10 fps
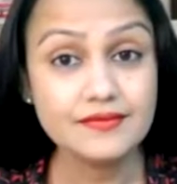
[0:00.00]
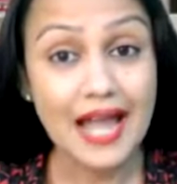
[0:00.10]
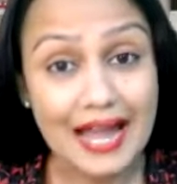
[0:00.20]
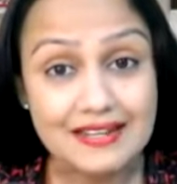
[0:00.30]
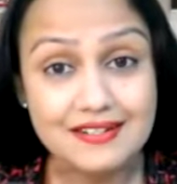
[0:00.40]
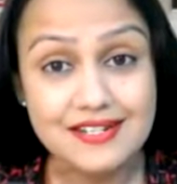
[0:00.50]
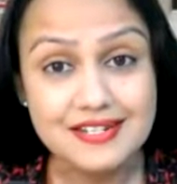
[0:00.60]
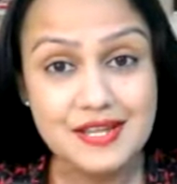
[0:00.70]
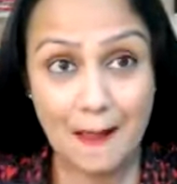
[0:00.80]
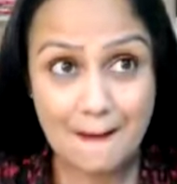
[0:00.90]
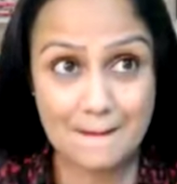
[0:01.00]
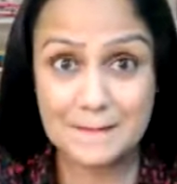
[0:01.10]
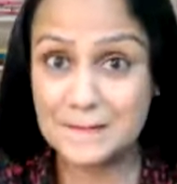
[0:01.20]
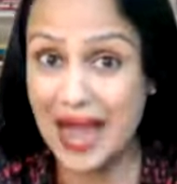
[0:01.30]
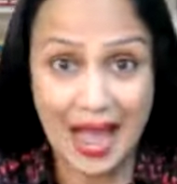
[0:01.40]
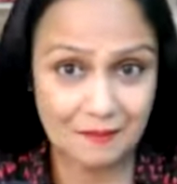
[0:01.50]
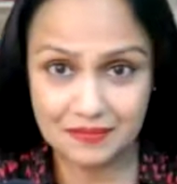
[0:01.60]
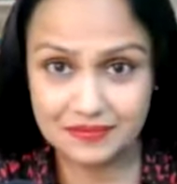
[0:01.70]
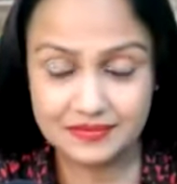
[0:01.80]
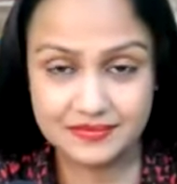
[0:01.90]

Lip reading: And bam,